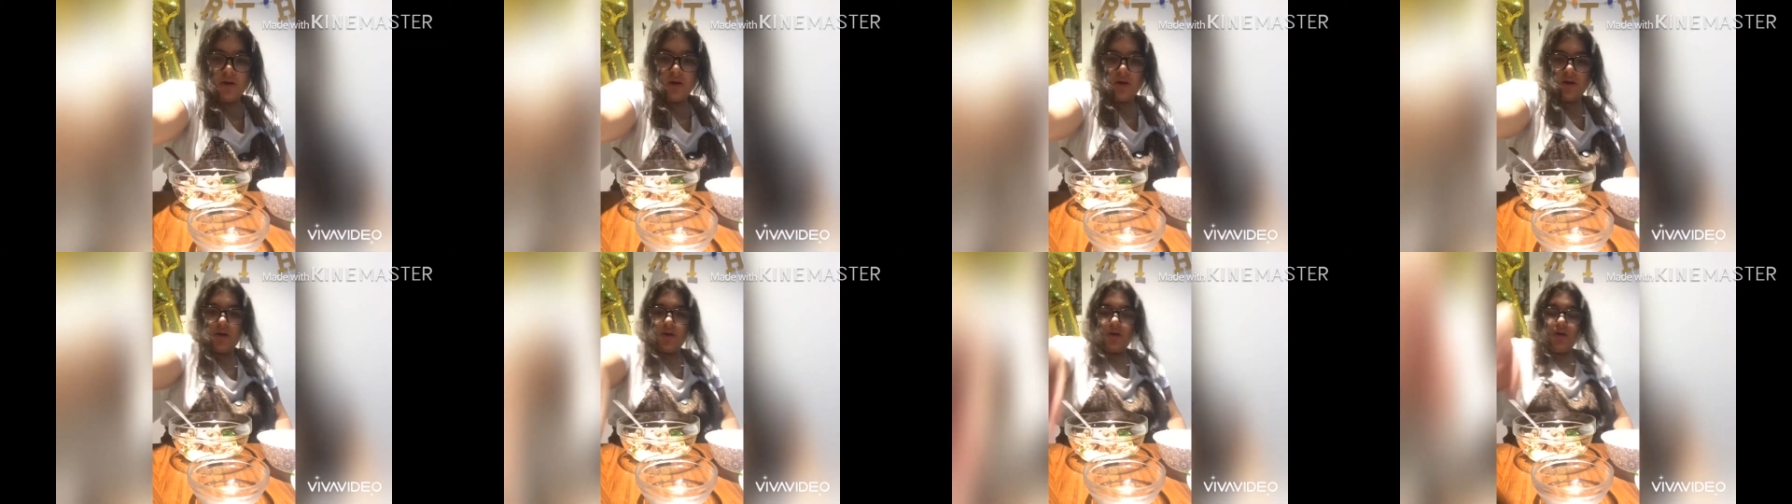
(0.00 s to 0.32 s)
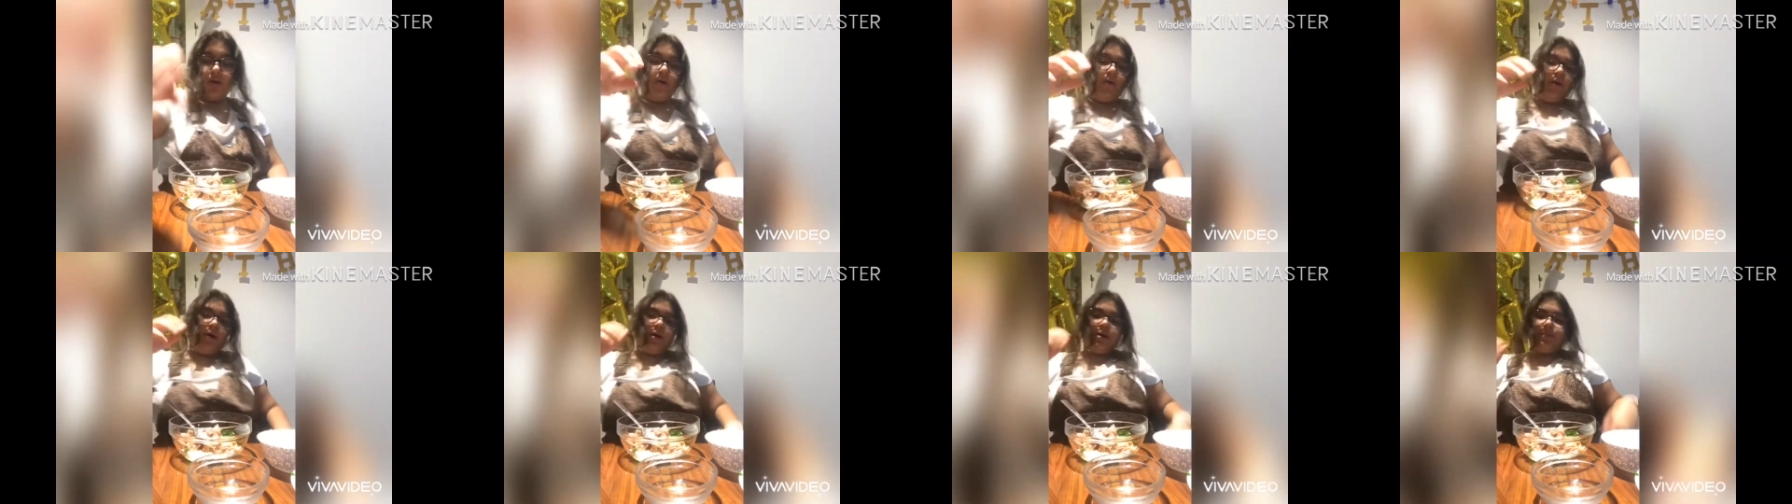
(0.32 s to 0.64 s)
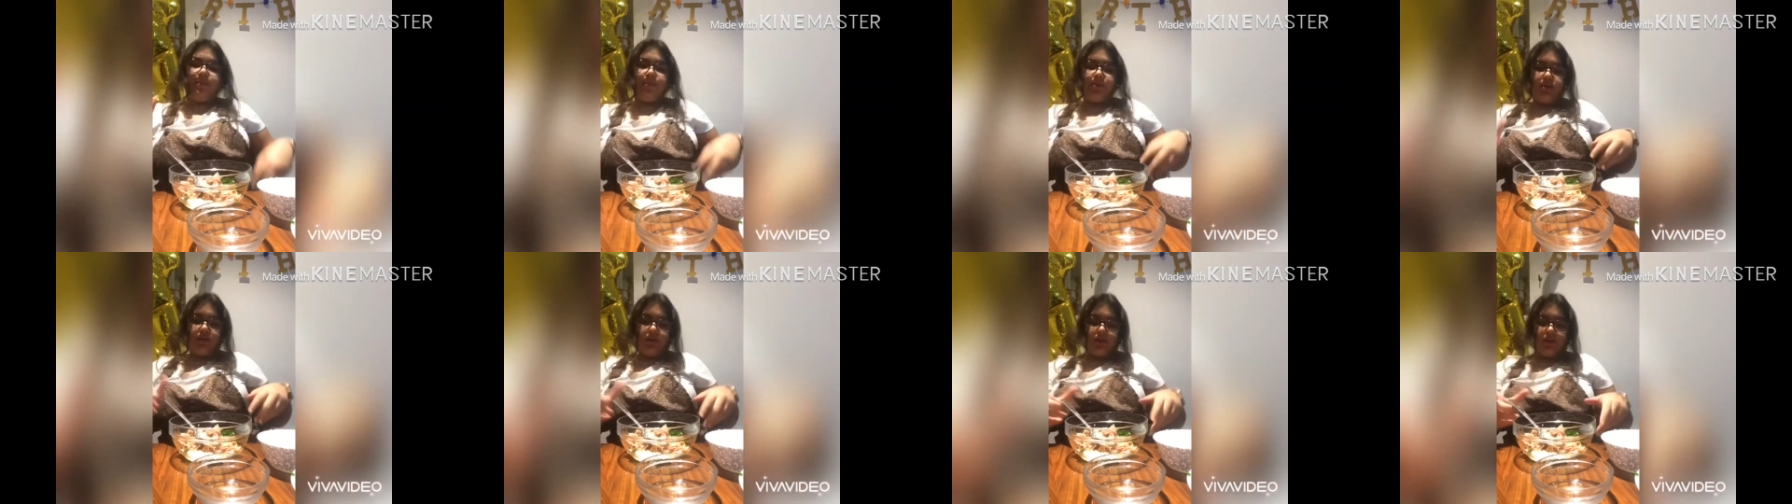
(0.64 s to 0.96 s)
So I
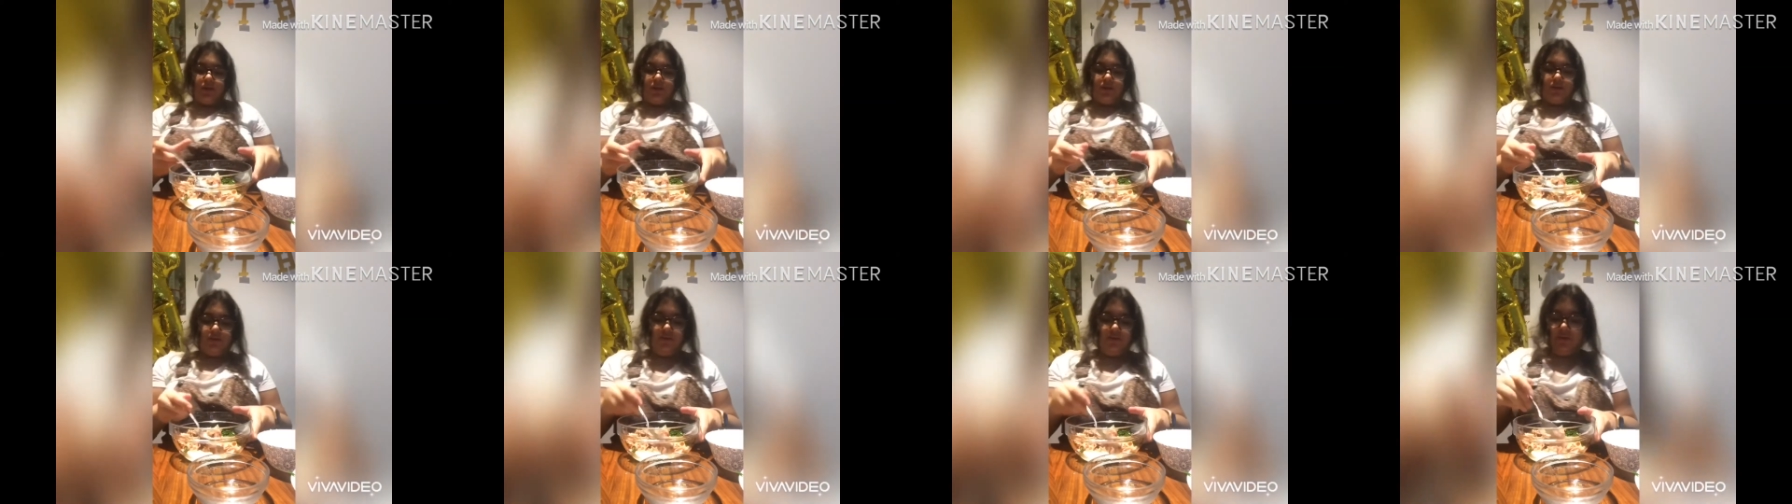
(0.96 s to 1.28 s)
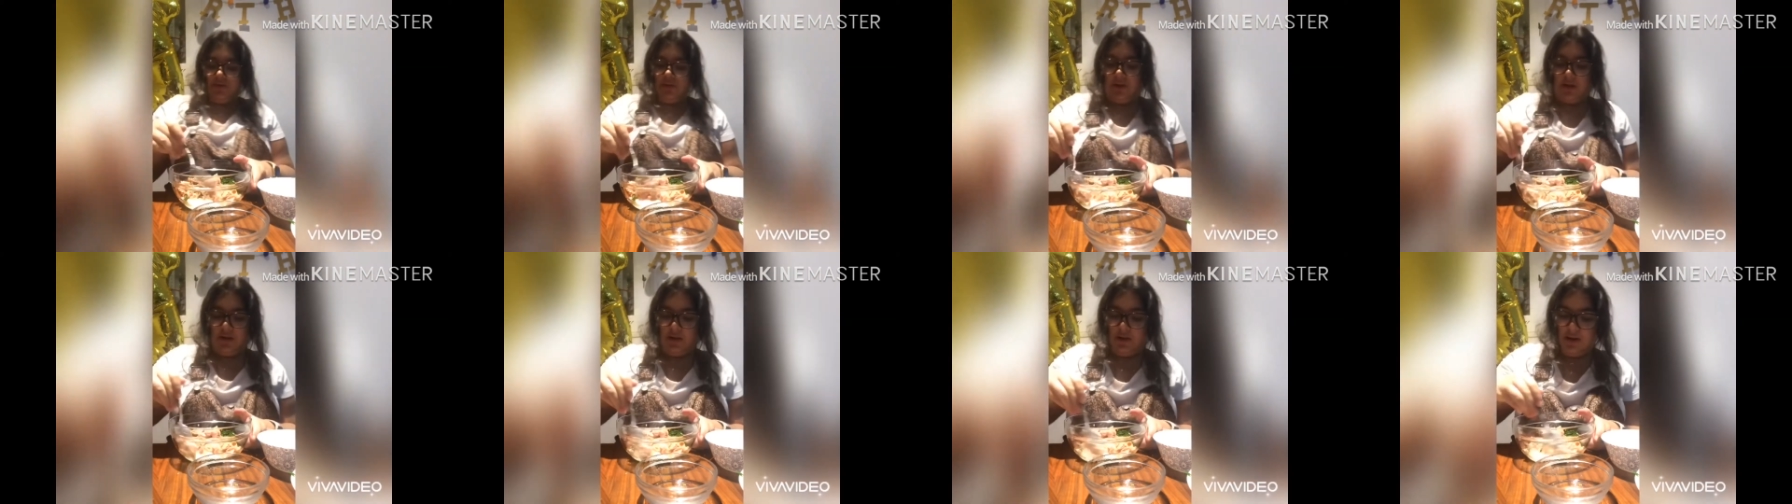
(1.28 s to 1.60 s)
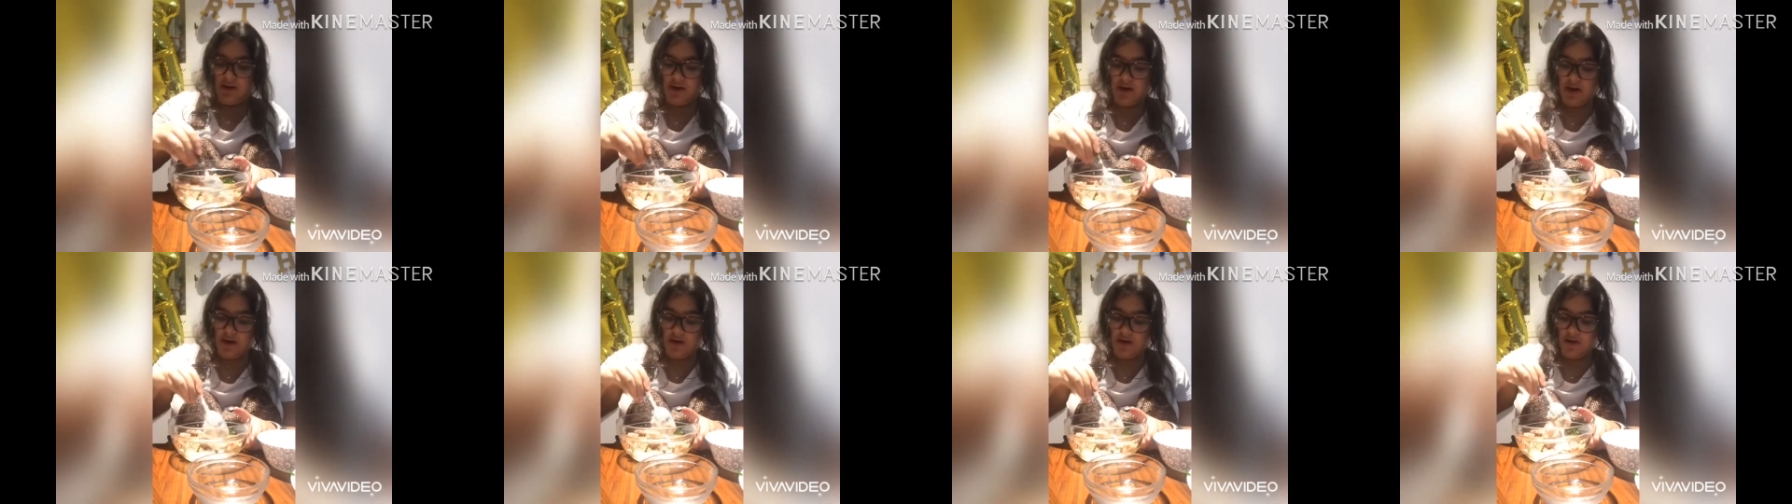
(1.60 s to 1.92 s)
put the tuna.
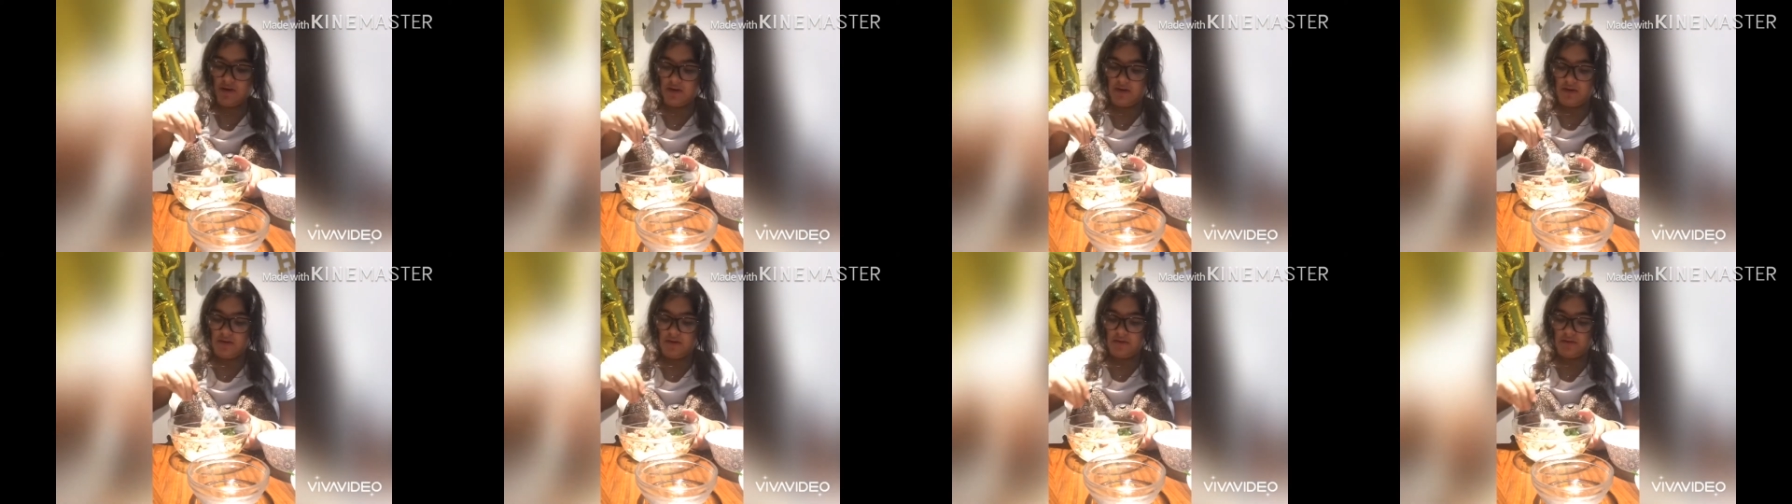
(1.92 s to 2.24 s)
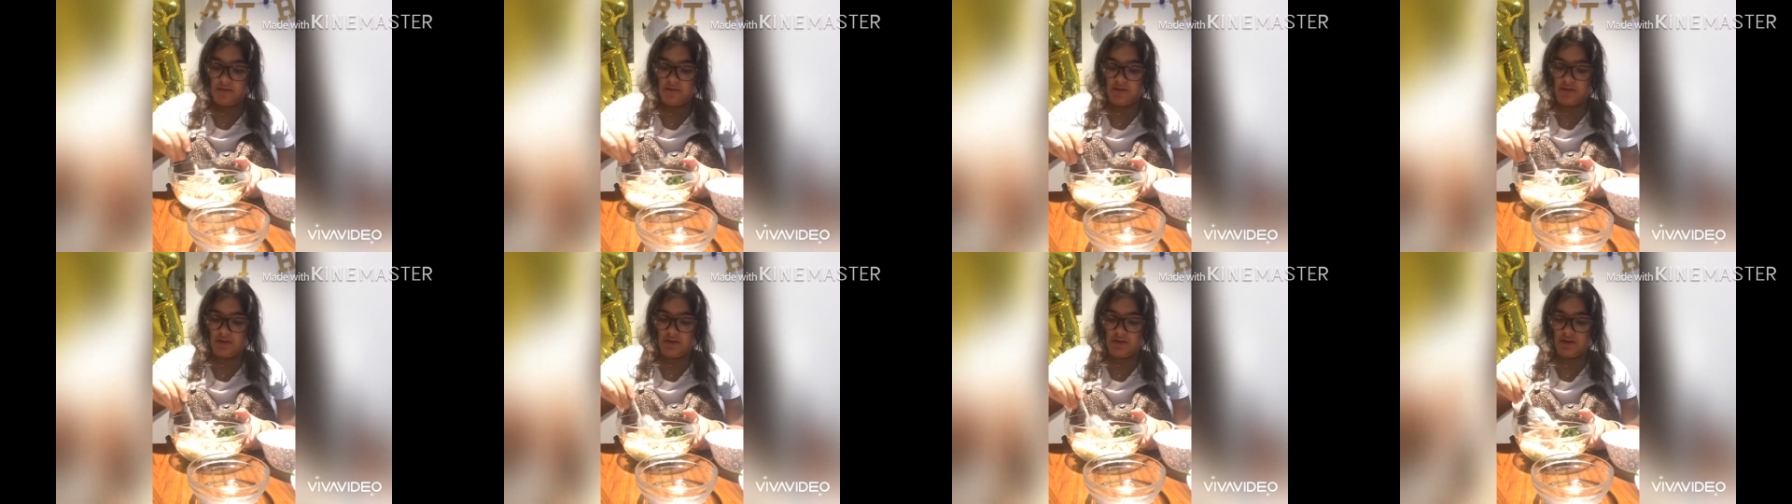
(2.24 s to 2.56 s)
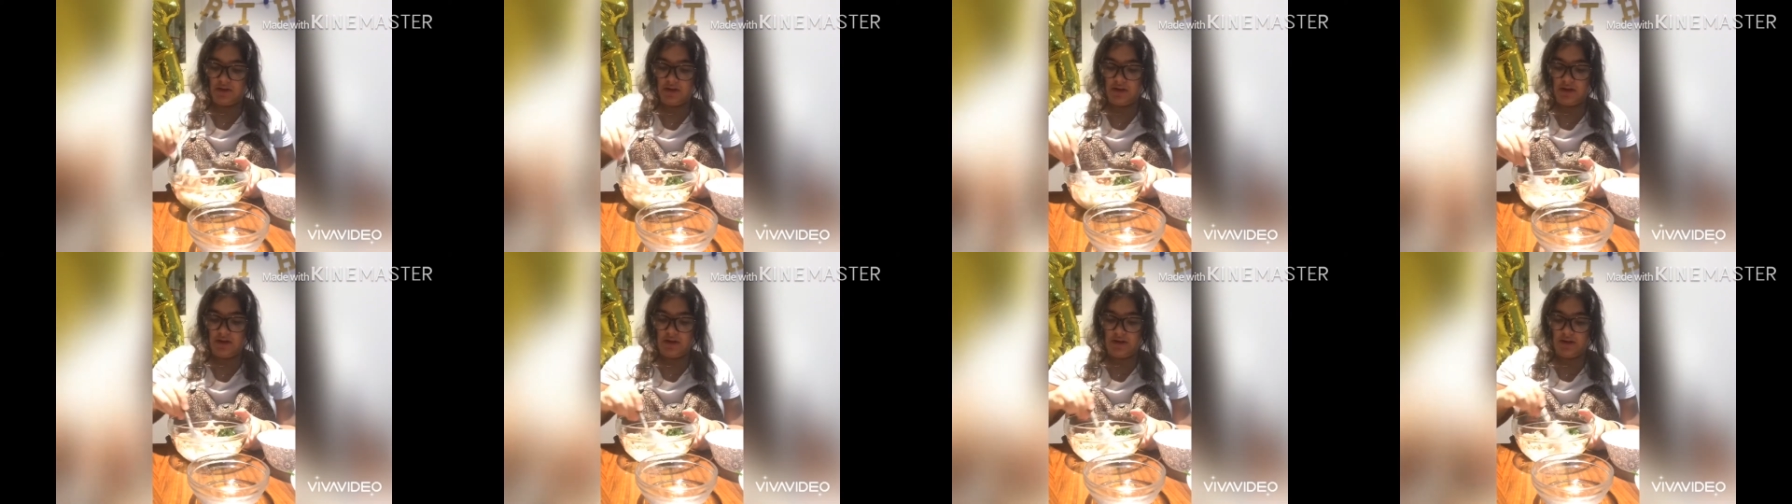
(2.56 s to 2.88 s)
Now it's
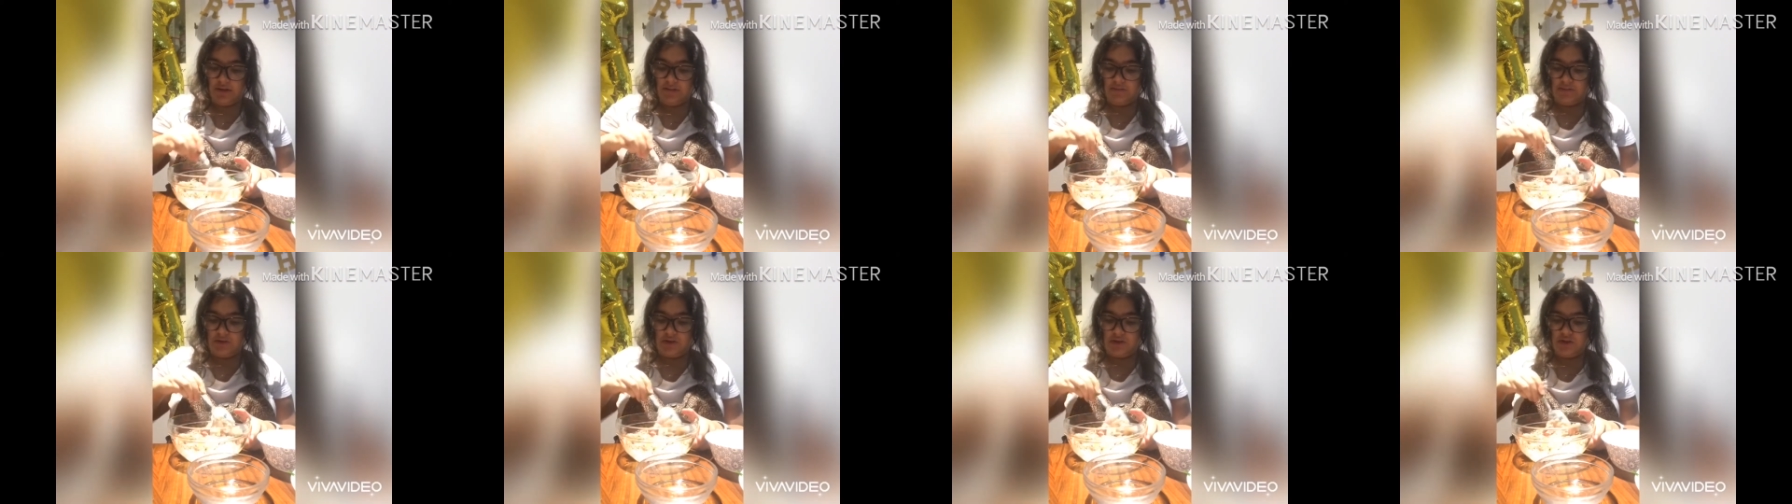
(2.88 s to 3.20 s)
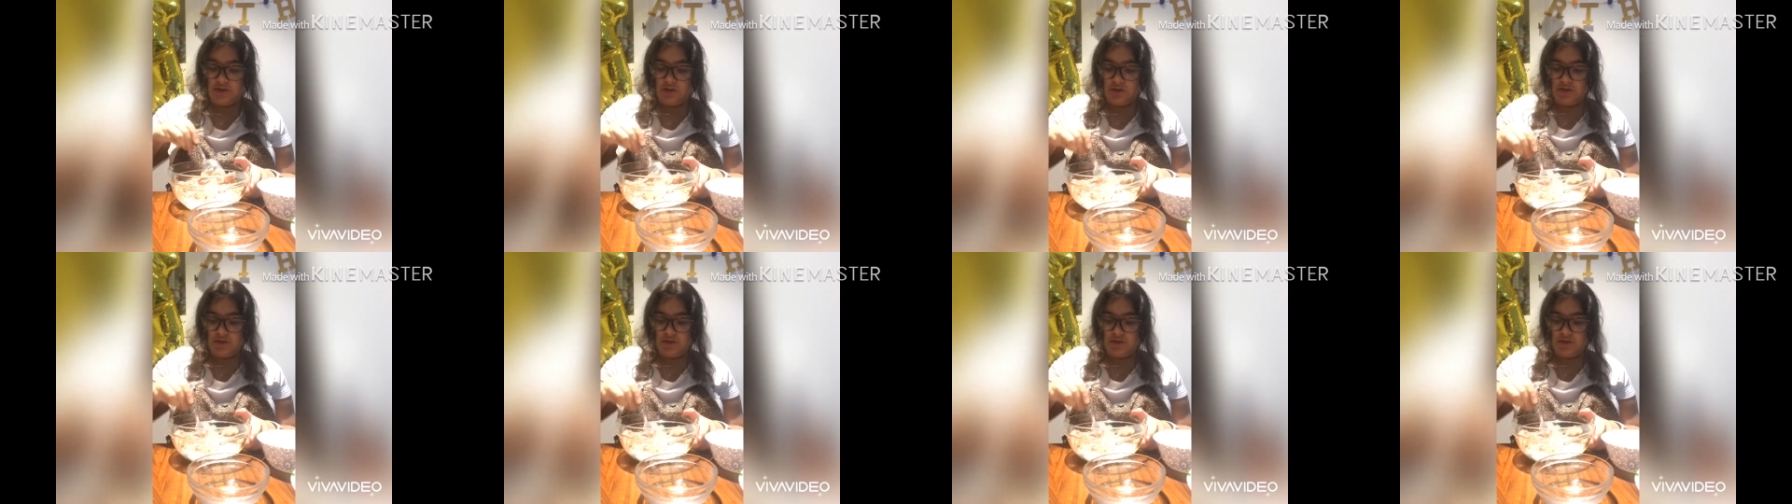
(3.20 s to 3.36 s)
time